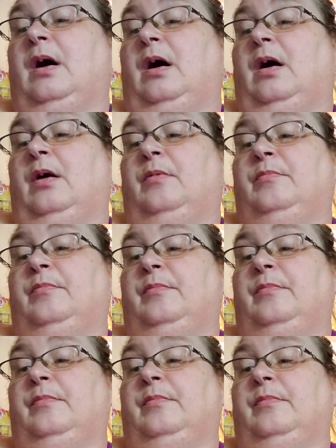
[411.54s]
um
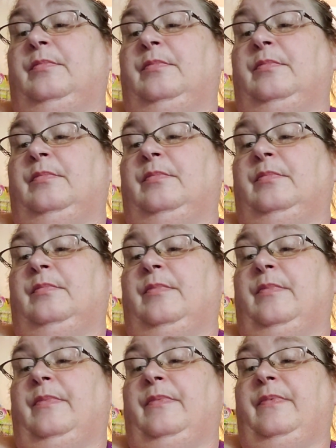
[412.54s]

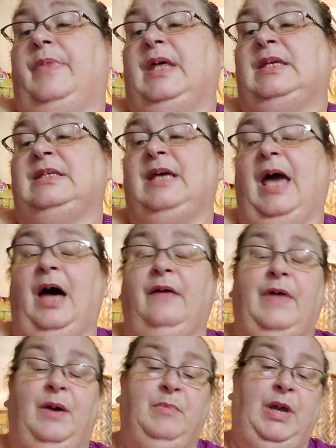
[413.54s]
this
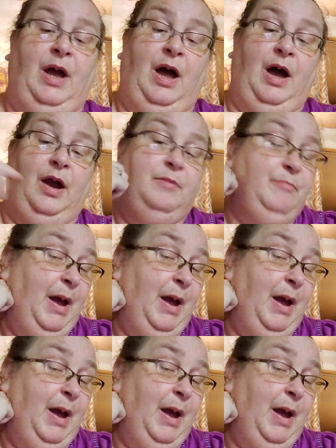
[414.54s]
gal that we hired,